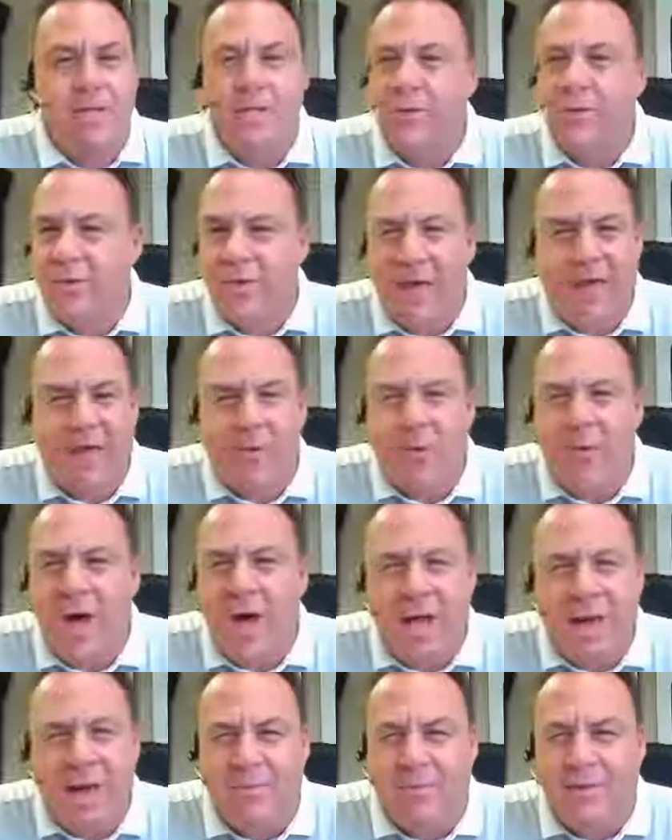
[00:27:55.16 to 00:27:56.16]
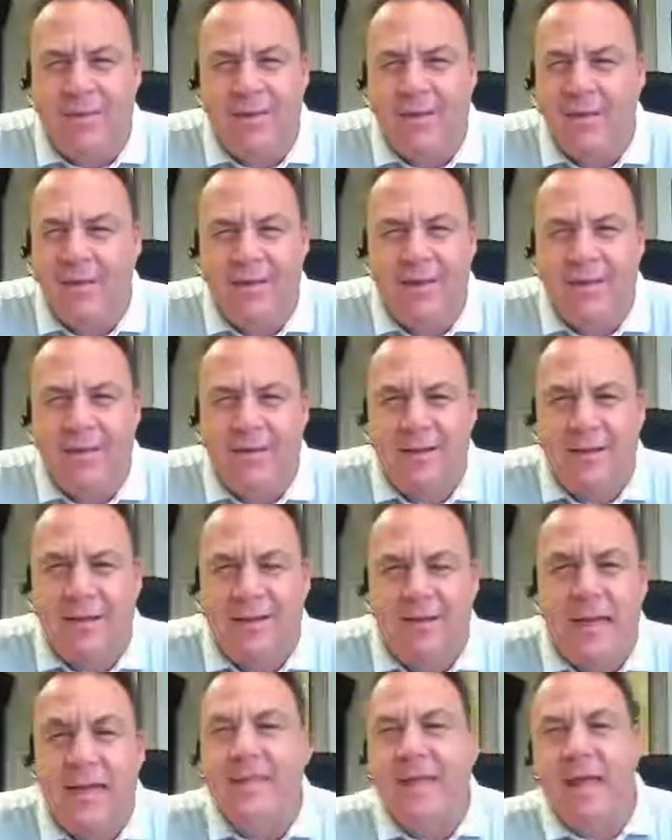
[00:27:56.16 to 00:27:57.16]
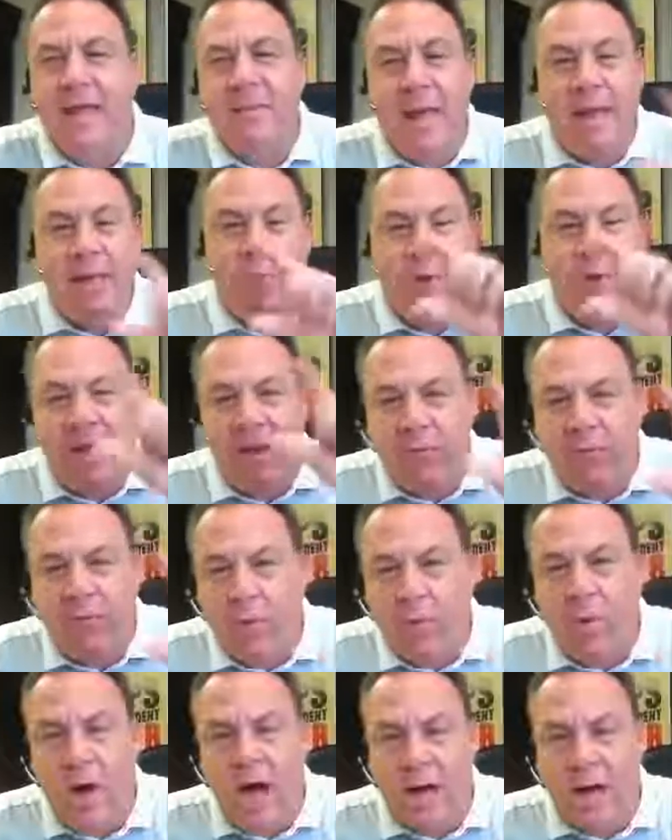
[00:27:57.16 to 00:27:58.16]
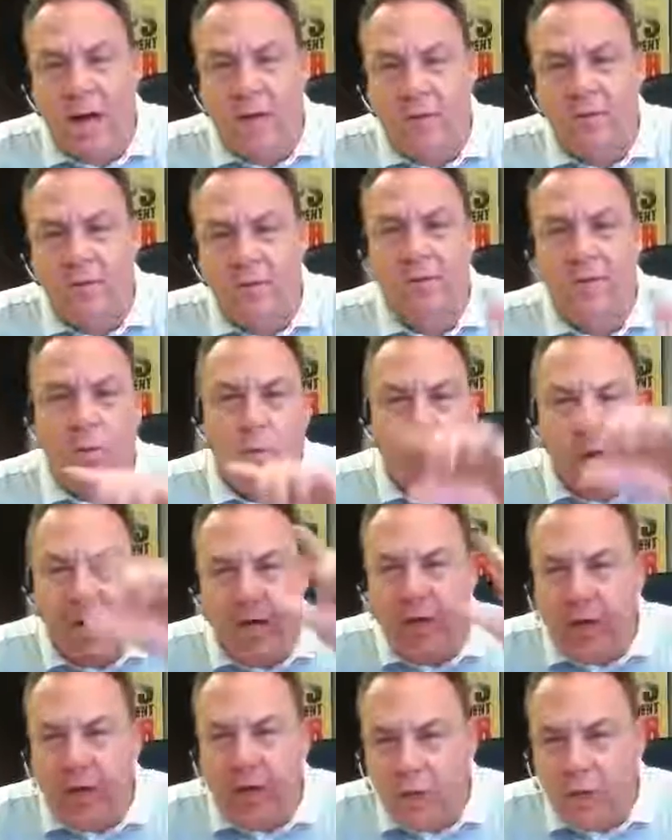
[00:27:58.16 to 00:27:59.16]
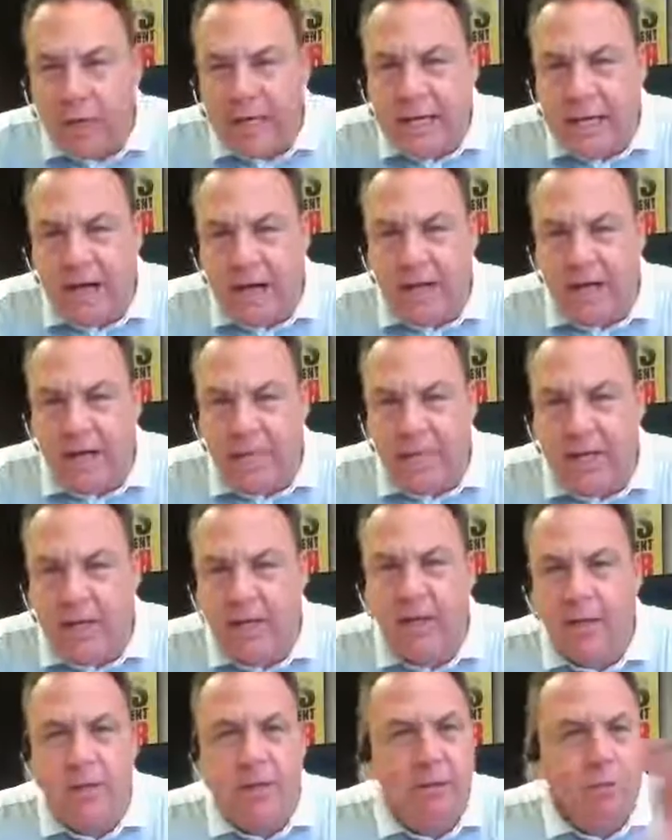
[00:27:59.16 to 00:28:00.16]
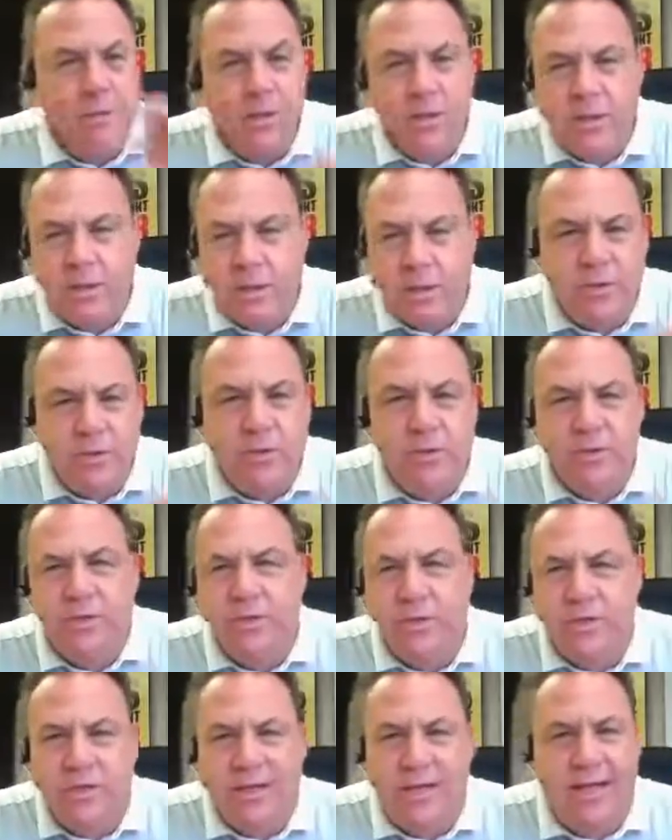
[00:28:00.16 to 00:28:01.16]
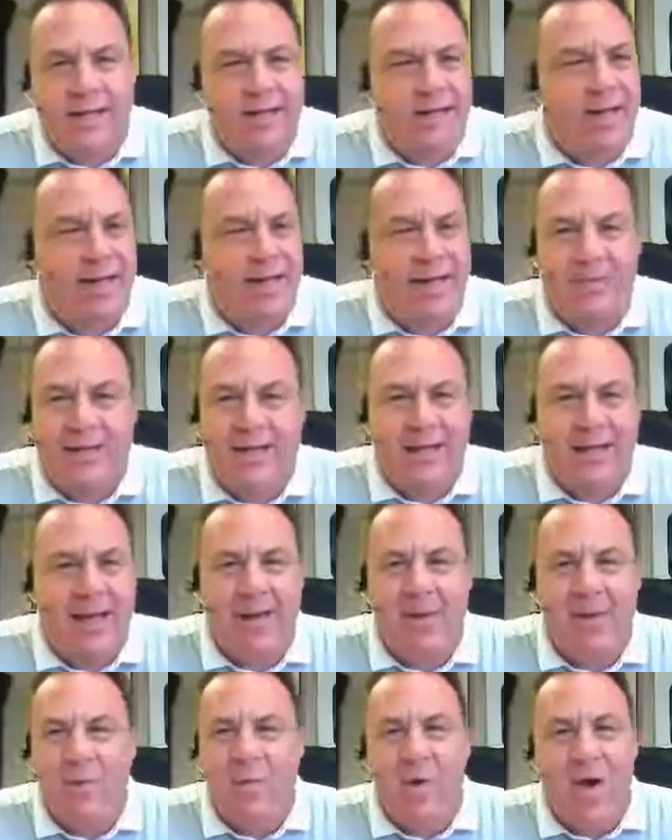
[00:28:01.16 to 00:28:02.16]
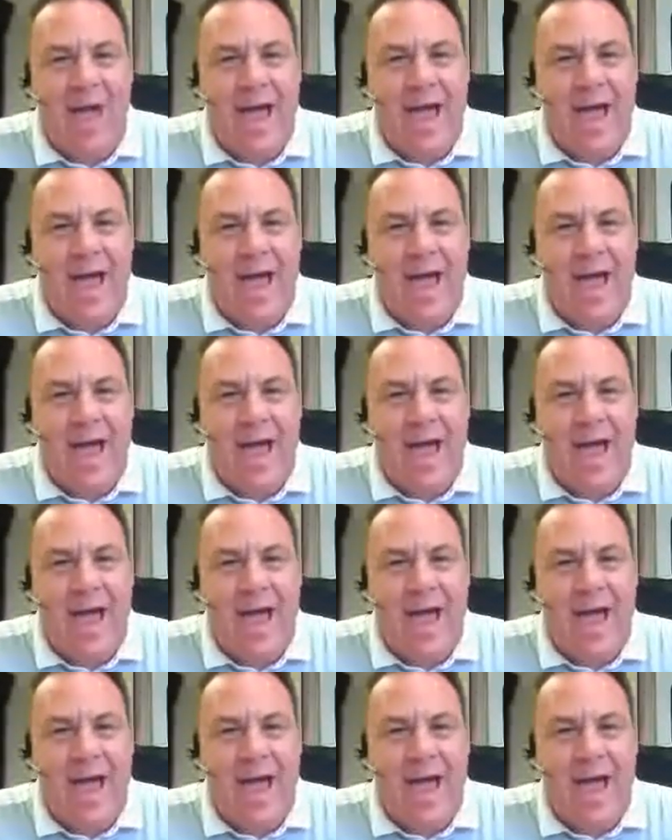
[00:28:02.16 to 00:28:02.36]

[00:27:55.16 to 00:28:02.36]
they do. They get wiped. They may win for a while. They'll win in a good economy, but as soon as it starts to get tight, man, they get